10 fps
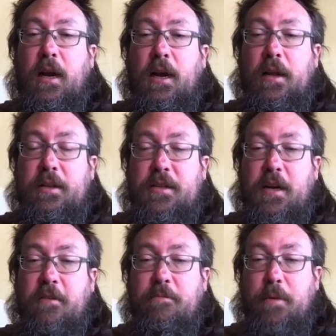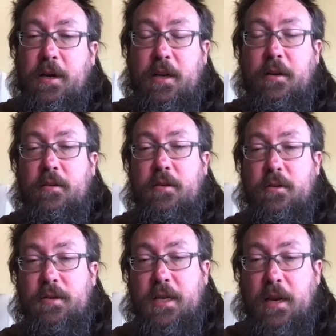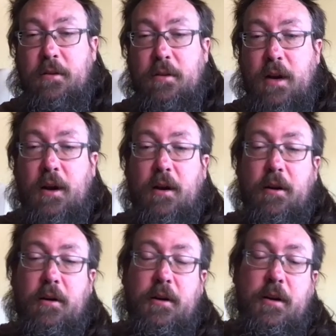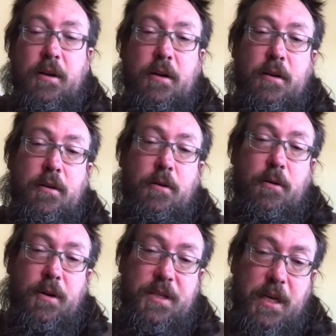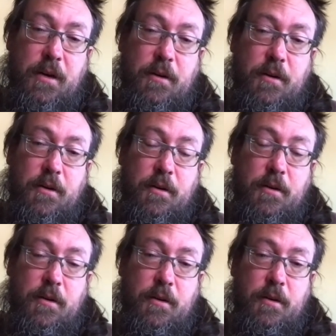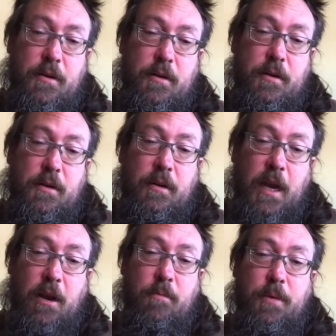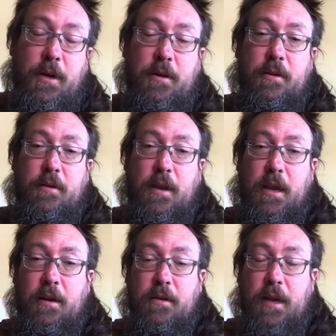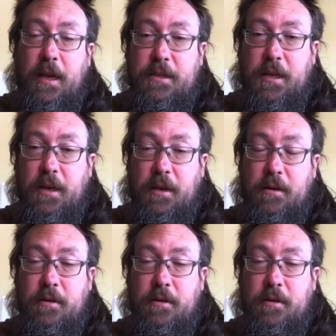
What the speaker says: instead of printing to standard error or standard output and exiting,